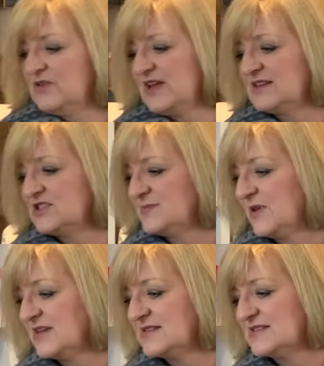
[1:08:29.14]
that just
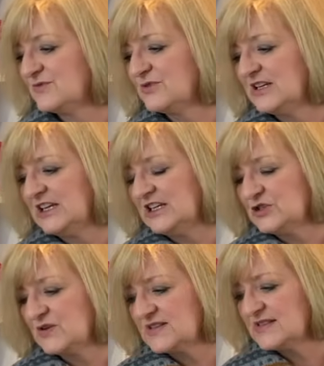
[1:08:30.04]
because it's a really
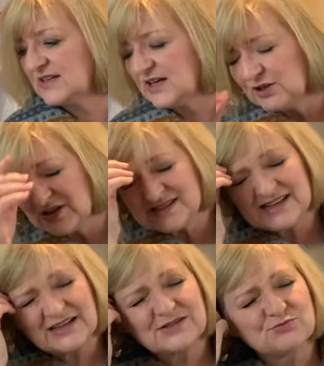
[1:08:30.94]
interesting color. It
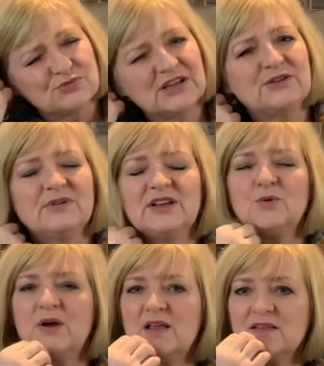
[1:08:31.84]
sells really, really
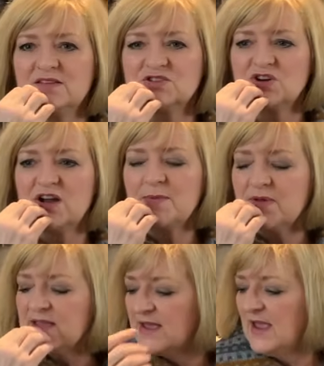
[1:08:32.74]
well in the shop.
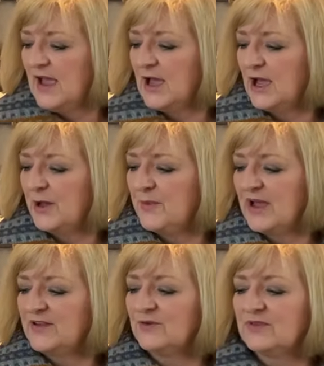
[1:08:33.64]

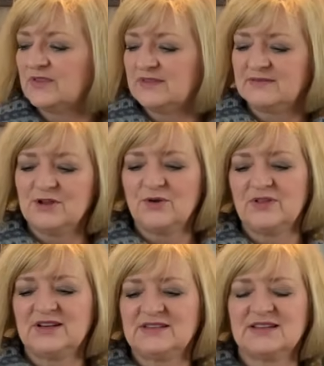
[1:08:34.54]
I don't know
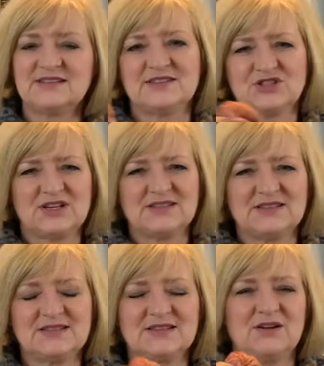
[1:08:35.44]
that it does it
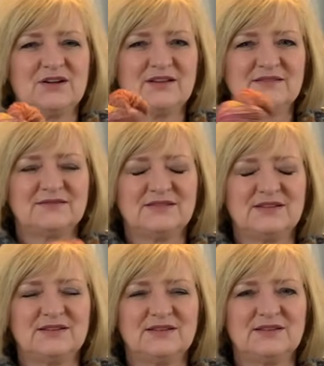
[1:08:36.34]
justice on
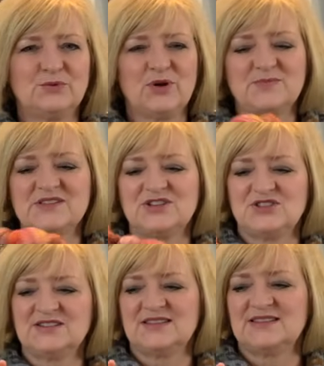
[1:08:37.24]
the website
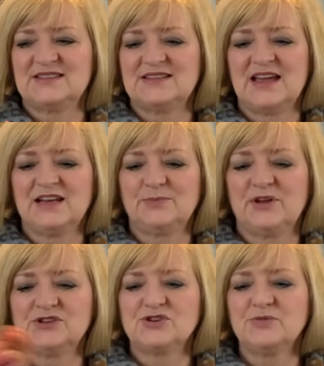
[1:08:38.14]
just as a static
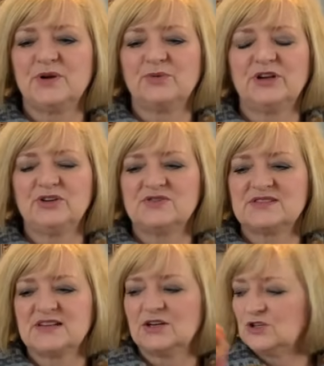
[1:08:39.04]
picture, but when you
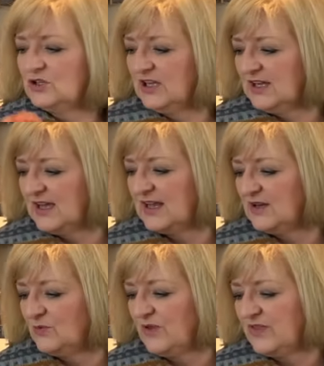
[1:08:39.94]
start looking at
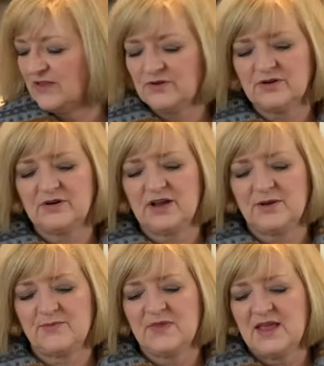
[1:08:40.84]
it with
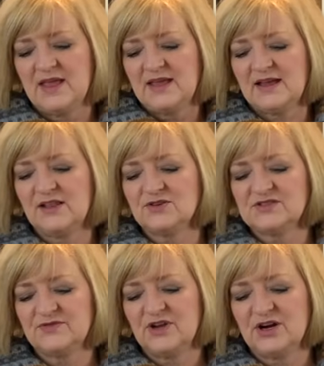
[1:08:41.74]
other
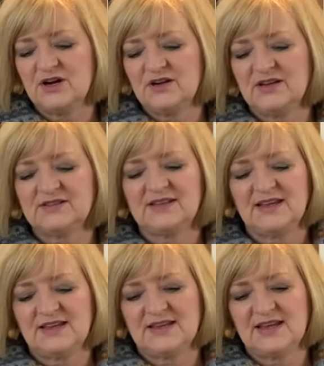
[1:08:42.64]
colors of yarn, it
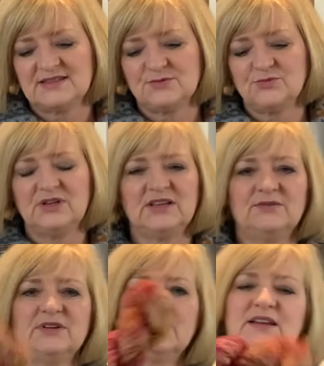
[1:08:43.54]
has a really,
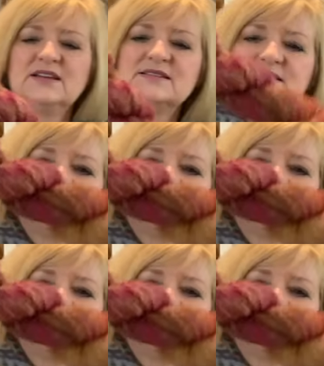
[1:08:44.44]
really nice